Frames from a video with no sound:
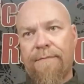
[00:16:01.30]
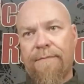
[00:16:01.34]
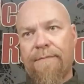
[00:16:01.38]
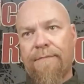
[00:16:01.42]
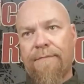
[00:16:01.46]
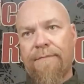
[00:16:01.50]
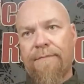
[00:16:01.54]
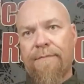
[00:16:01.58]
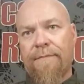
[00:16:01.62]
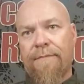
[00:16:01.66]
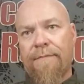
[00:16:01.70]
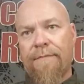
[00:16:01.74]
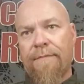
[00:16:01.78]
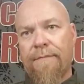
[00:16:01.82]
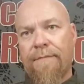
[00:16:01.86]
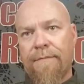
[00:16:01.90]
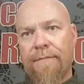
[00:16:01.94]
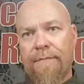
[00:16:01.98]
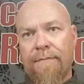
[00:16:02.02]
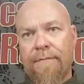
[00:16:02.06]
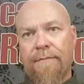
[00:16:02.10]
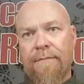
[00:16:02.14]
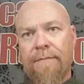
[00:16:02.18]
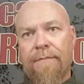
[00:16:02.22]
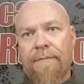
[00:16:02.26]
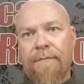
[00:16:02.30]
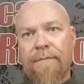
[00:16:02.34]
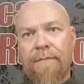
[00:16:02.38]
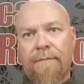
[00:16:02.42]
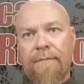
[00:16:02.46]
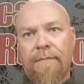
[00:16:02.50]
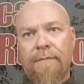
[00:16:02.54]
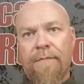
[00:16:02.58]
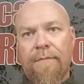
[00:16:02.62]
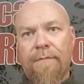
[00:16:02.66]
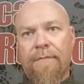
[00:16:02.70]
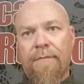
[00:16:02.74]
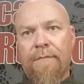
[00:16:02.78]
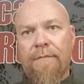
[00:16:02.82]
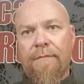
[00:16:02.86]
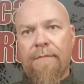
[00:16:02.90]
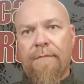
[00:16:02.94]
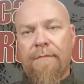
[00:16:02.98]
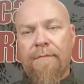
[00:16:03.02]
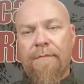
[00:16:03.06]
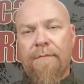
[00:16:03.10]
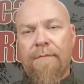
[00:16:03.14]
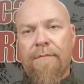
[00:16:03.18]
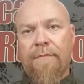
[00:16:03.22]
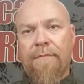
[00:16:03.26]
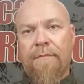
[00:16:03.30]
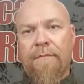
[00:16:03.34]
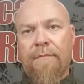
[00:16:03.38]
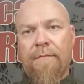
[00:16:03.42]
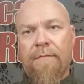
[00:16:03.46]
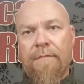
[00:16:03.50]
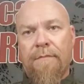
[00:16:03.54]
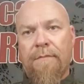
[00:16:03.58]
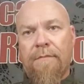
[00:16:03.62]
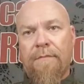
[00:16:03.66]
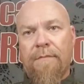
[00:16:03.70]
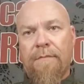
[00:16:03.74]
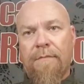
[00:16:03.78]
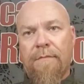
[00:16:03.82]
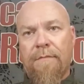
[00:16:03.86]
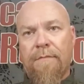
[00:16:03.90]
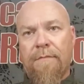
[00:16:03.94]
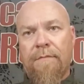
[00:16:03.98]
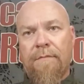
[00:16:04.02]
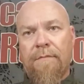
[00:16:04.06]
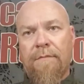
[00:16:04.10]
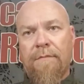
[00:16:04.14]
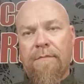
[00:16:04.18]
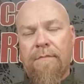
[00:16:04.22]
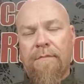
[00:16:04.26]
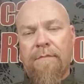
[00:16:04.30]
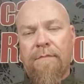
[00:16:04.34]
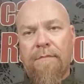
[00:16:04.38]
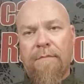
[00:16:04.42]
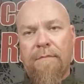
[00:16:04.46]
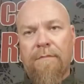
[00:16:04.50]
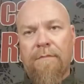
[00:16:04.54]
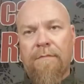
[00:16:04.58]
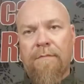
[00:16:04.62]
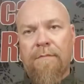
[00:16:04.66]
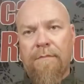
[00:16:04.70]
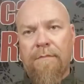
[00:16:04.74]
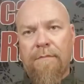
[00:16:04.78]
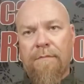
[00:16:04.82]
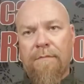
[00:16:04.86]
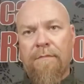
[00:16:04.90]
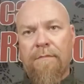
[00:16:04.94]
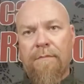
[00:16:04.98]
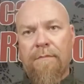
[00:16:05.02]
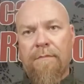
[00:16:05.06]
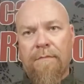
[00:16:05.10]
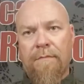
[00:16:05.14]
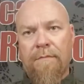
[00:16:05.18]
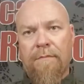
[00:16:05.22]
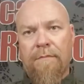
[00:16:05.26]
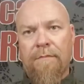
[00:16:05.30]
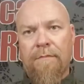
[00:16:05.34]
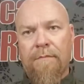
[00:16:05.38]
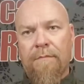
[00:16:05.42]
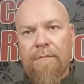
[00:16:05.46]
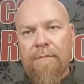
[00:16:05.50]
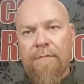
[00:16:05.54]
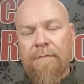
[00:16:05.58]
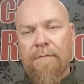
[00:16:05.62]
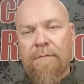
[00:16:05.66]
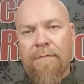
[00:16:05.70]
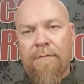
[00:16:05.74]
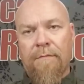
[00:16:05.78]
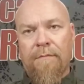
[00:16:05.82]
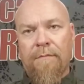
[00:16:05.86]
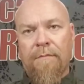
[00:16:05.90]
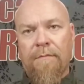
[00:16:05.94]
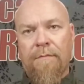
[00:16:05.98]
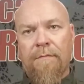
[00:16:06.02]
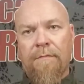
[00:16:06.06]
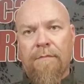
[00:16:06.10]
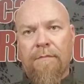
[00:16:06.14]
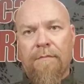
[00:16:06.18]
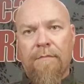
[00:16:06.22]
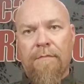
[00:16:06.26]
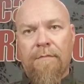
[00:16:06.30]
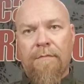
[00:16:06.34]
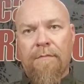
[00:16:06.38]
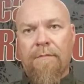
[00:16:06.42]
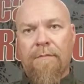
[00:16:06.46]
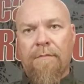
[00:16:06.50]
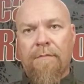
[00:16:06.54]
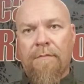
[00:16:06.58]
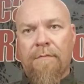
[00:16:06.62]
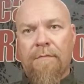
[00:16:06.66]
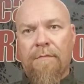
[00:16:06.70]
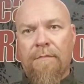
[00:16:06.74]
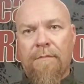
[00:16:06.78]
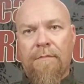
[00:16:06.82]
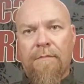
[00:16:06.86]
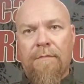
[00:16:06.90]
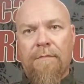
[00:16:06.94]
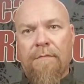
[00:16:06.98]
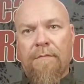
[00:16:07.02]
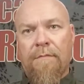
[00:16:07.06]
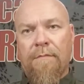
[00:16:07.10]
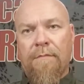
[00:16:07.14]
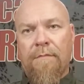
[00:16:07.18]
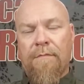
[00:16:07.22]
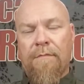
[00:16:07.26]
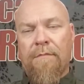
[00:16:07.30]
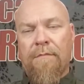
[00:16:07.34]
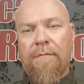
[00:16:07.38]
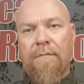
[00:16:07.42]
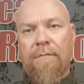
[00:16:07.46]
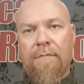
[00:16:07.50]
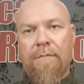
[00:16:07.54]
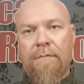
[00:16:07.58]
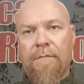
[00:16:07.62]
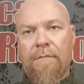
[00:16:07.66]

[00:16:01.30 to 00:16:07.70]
This person isn't speaking.